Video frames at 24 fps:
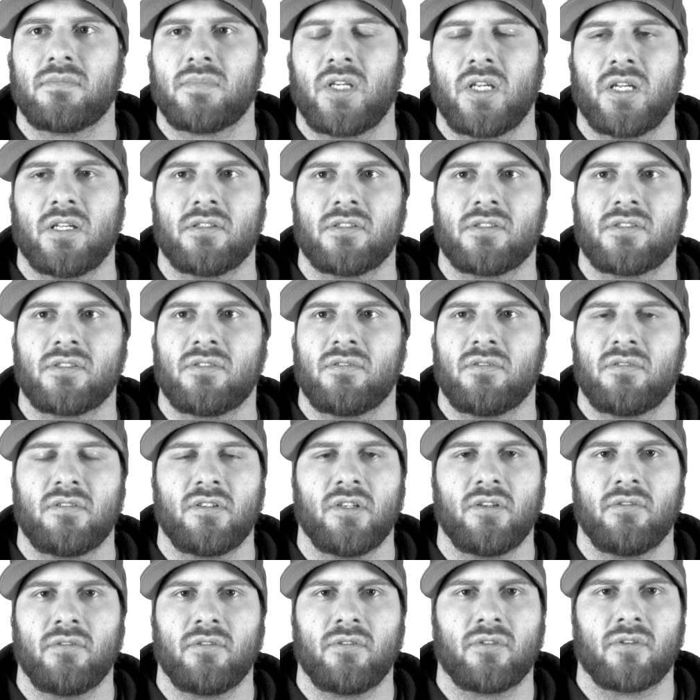Kids
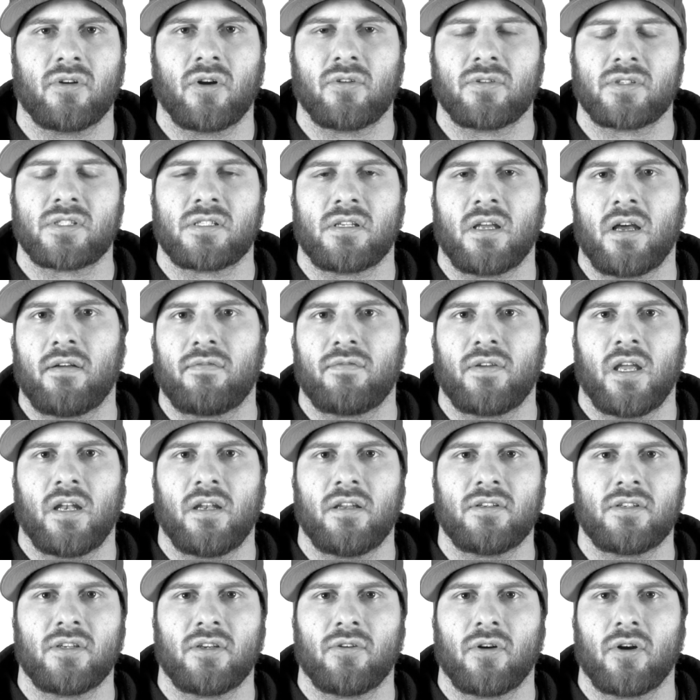do gross stuff, get
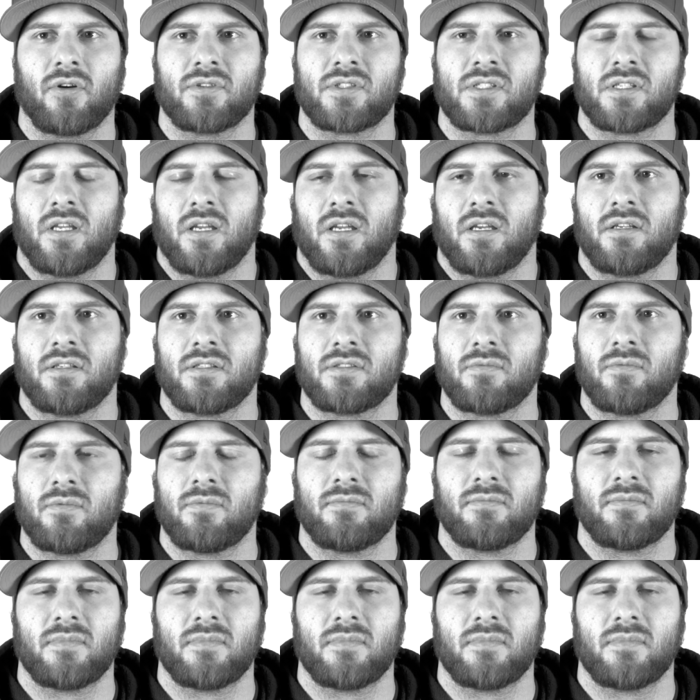into gross things.